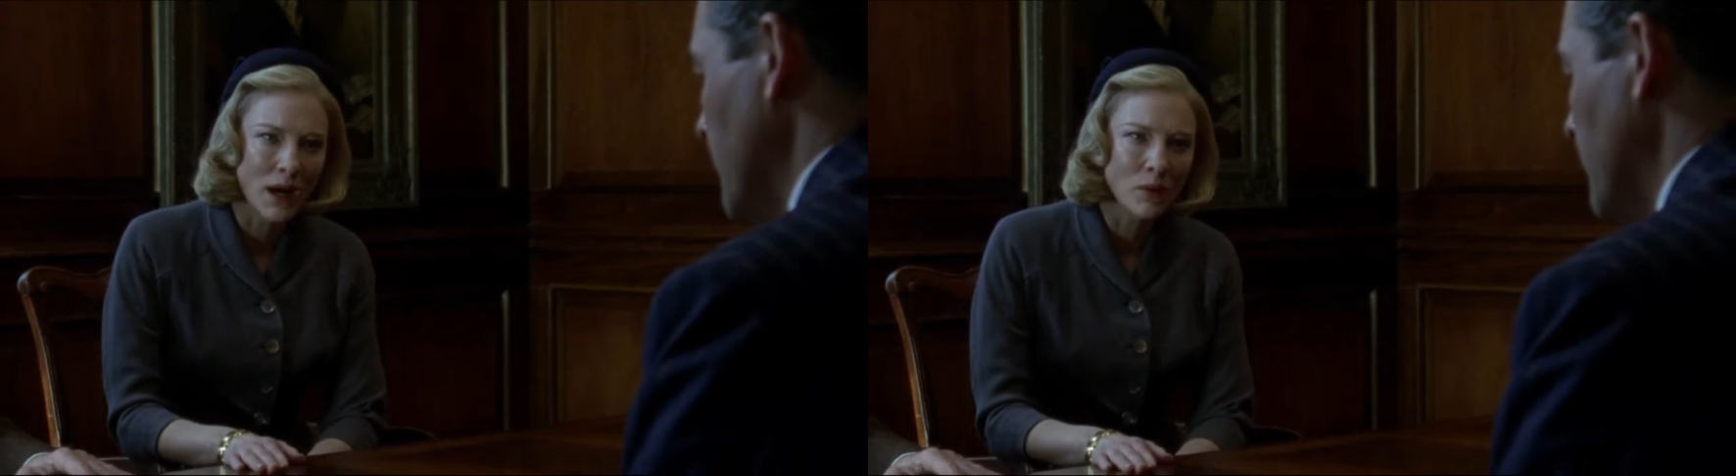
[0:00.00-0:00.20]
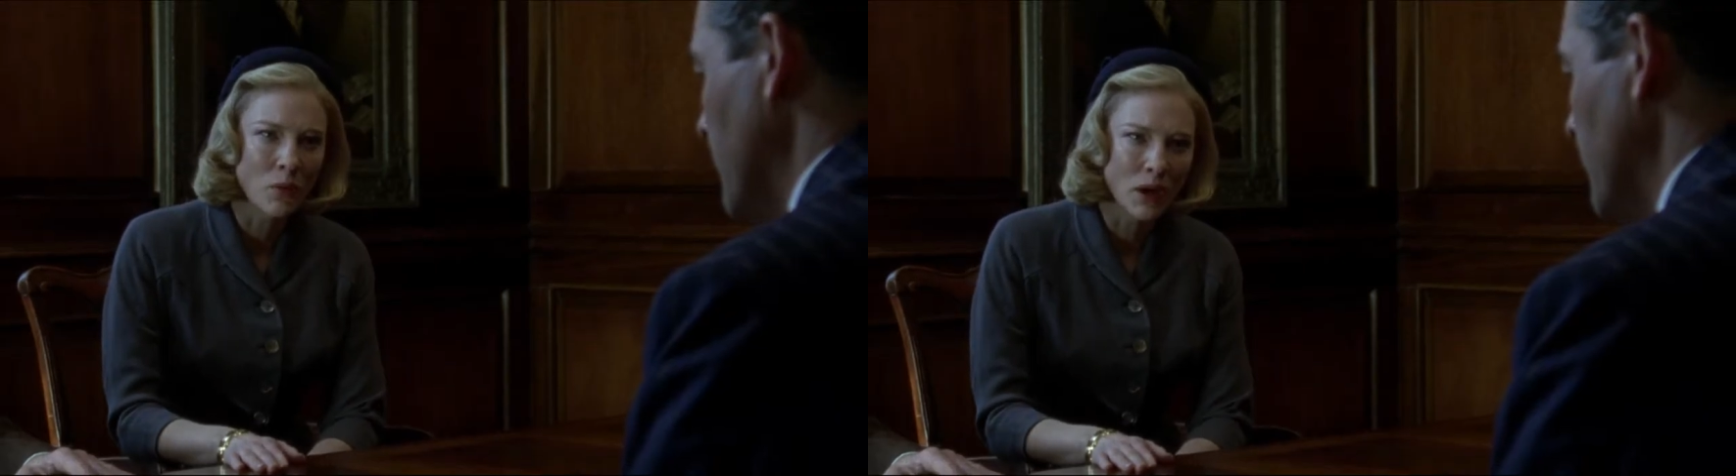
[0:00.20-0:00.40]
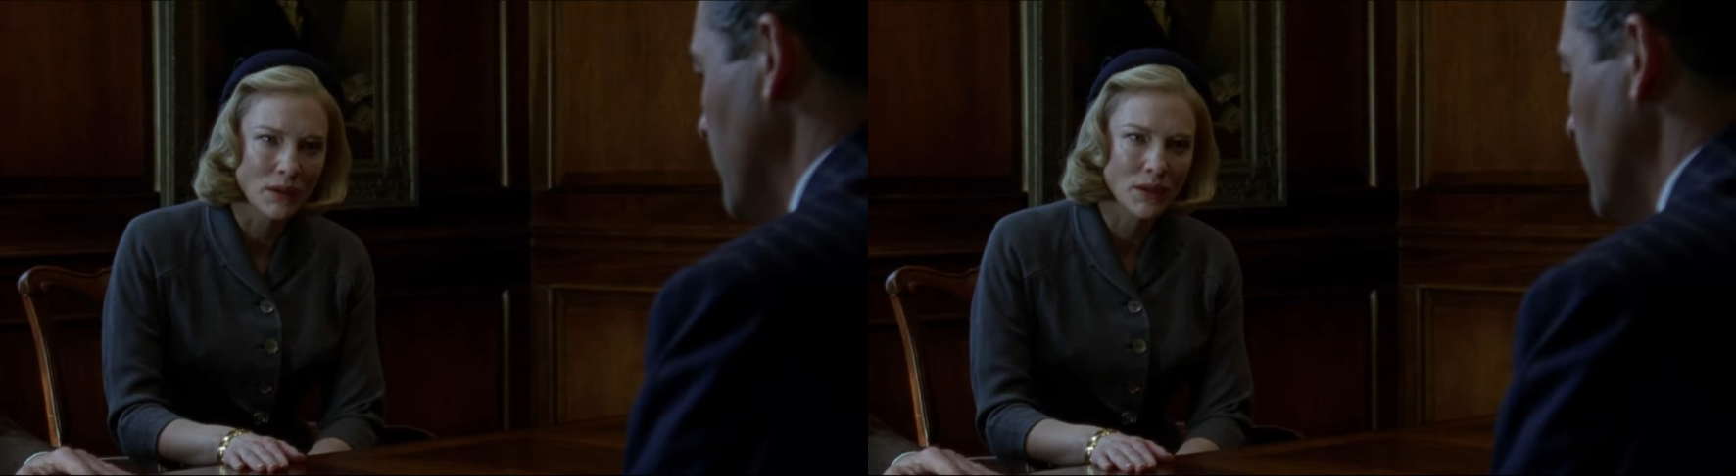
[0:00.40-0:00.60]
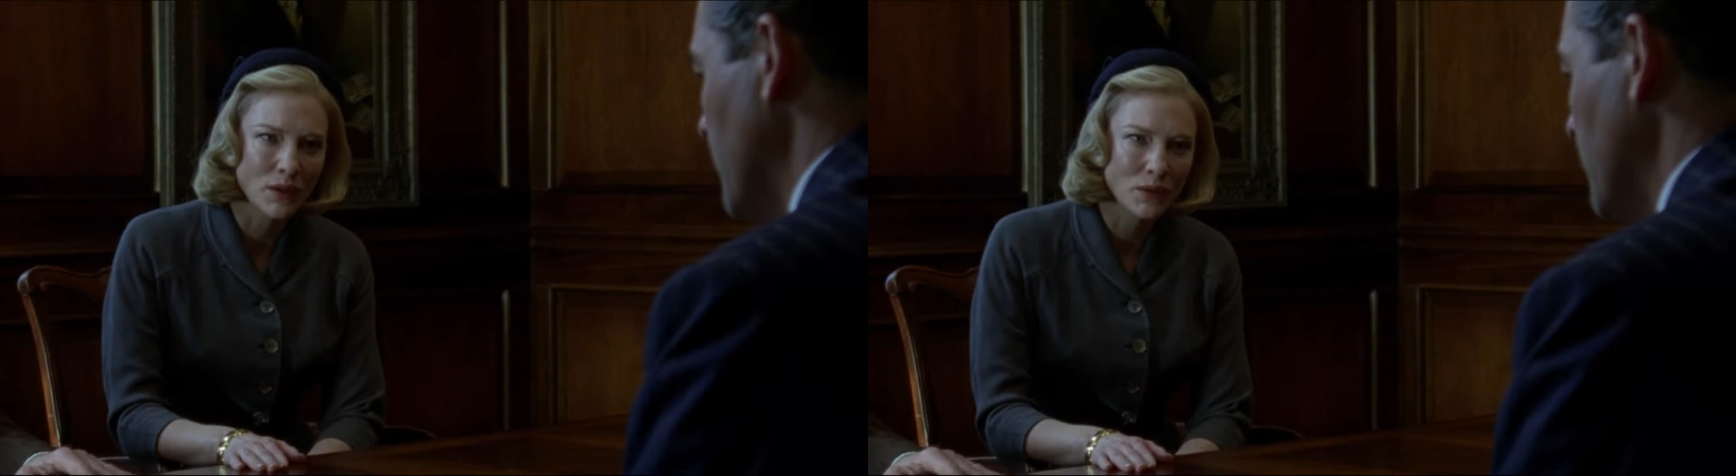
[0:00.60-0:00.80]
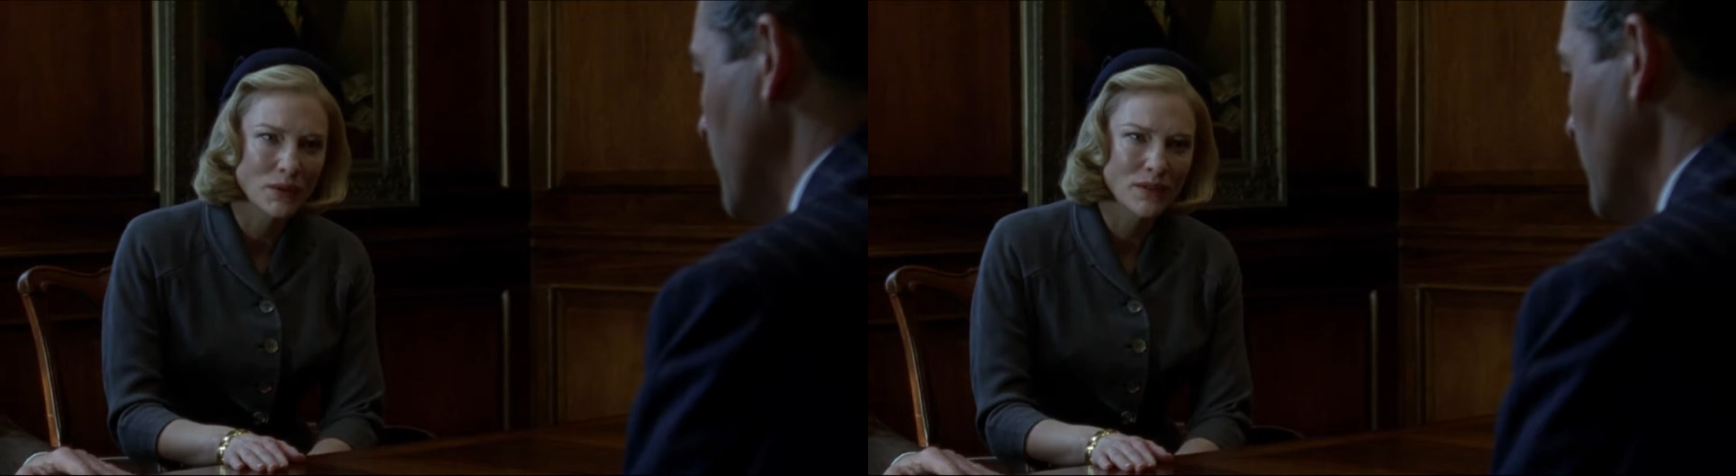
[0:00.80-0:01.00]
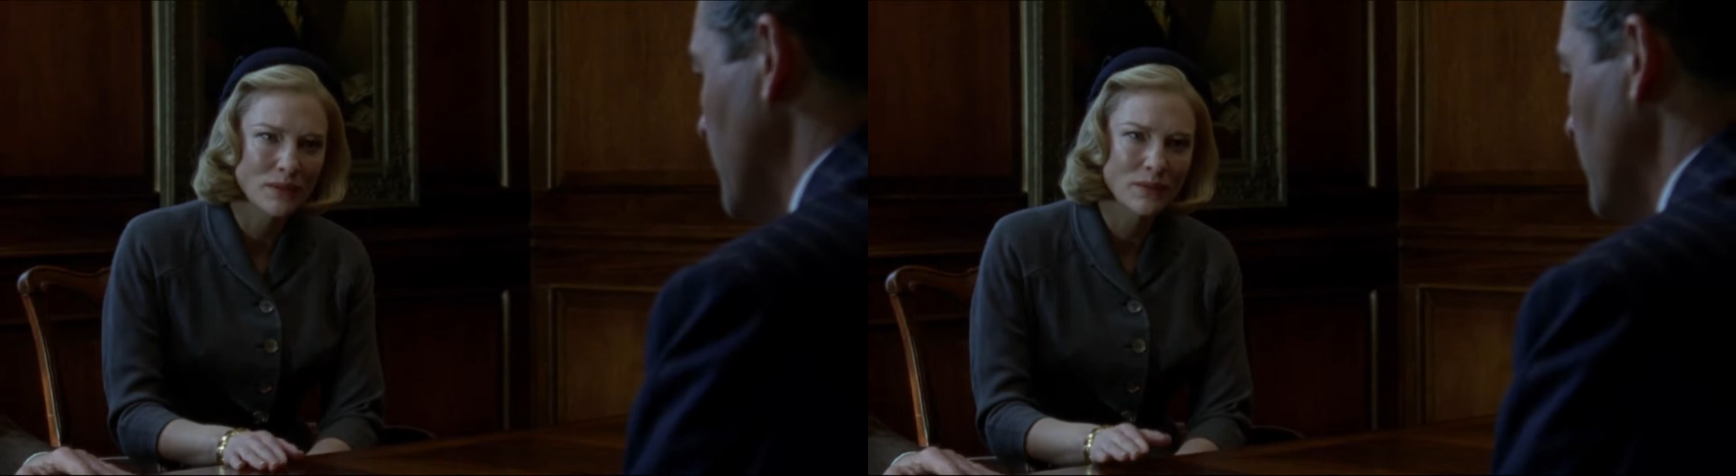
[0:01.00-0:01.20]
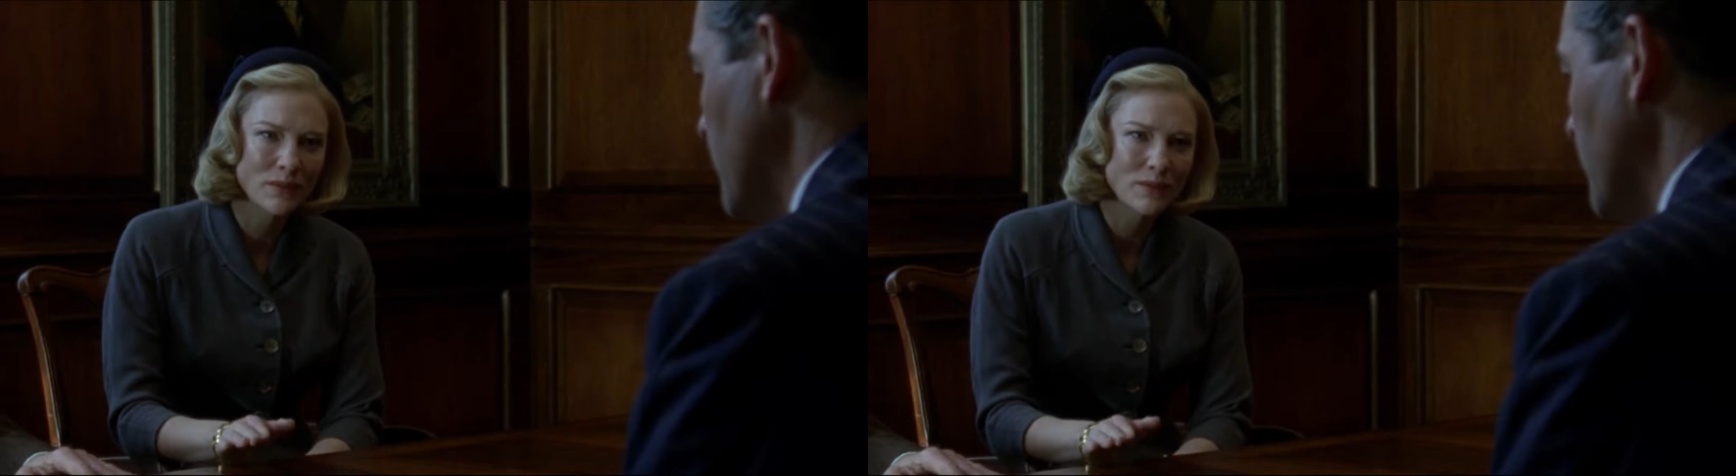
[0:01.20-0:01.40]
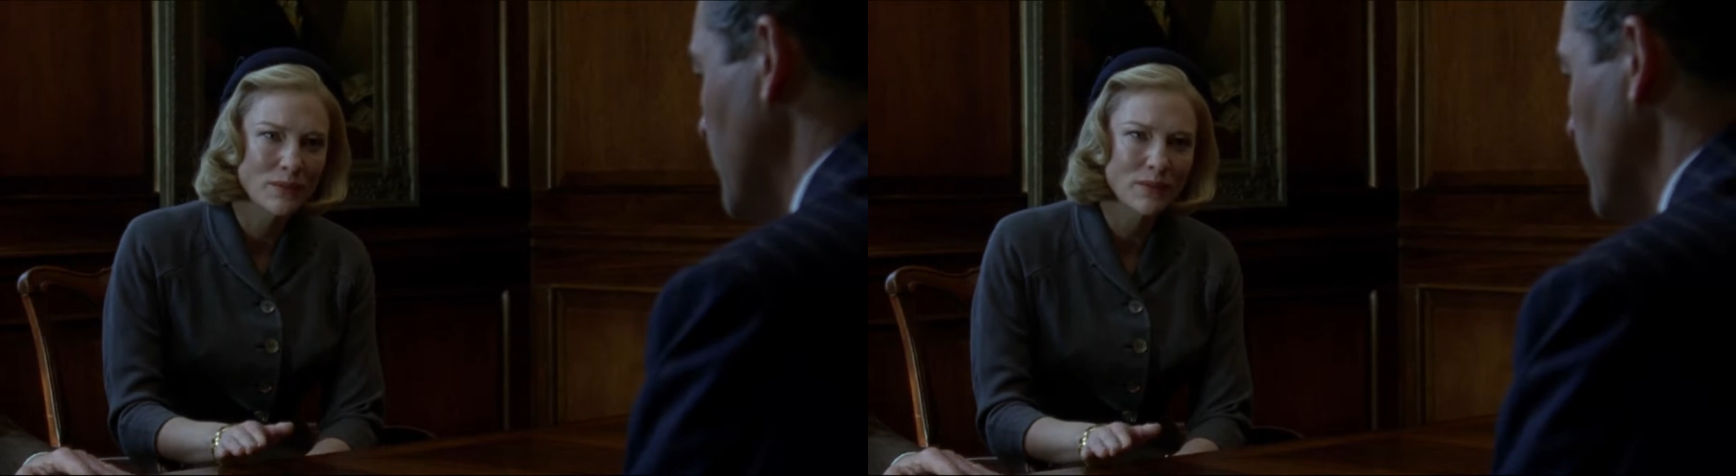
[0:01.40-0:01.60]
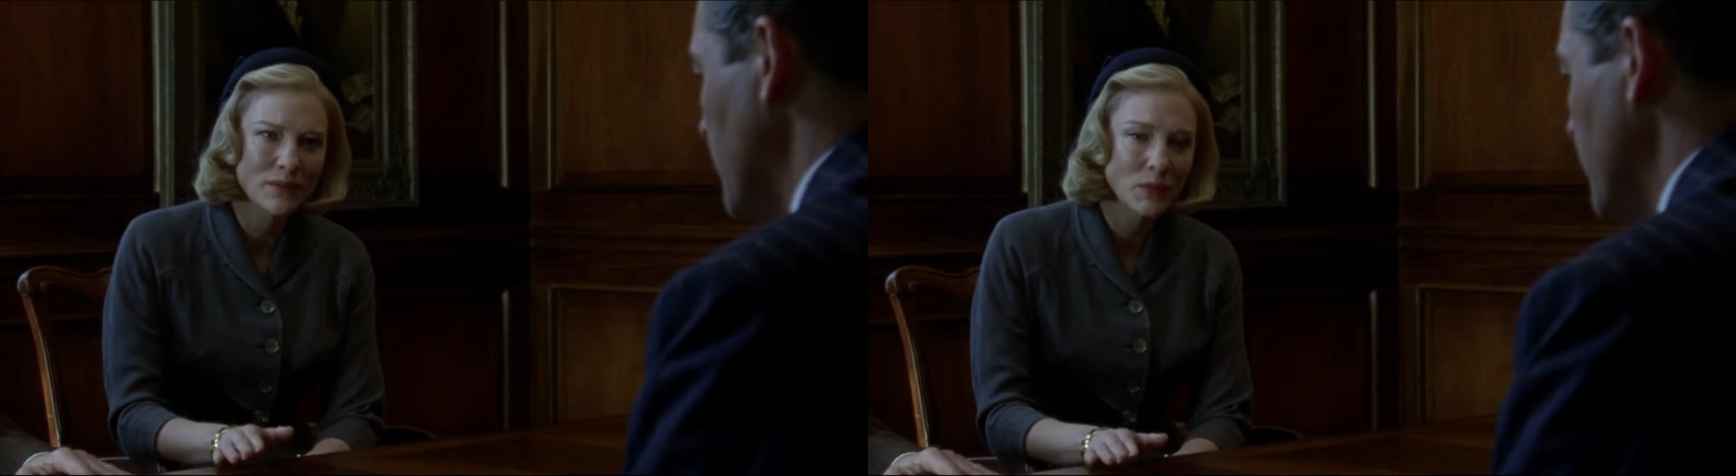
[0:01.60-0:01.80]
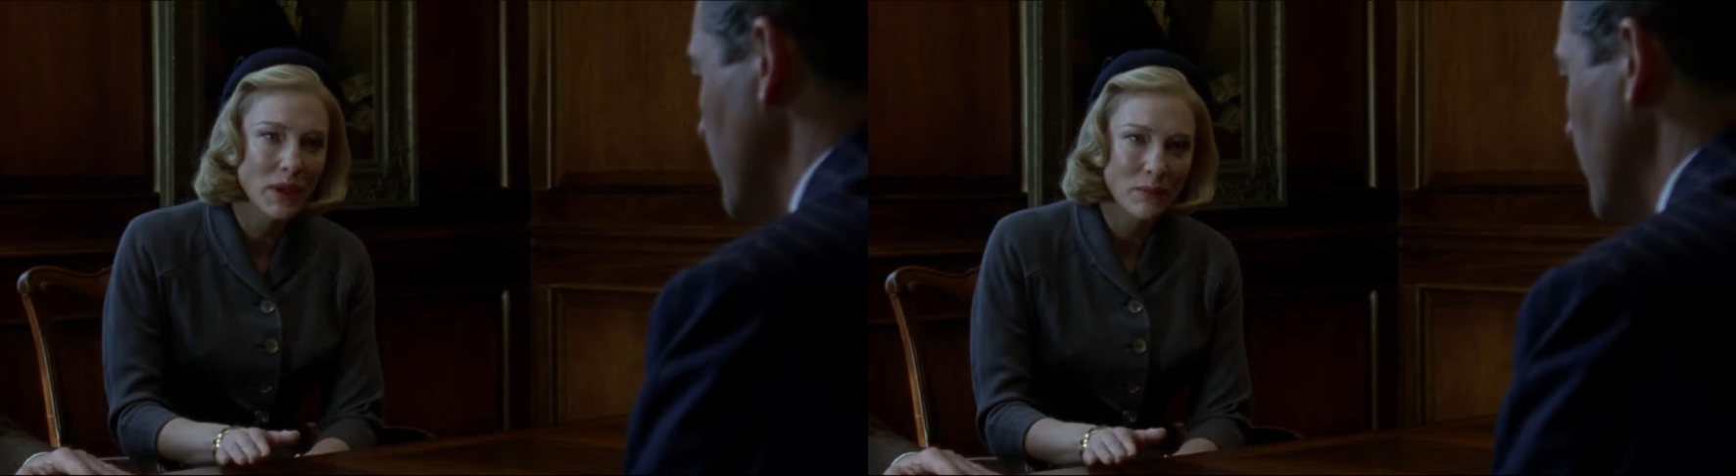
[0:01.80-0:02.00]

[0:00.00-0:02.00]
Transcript: I want you to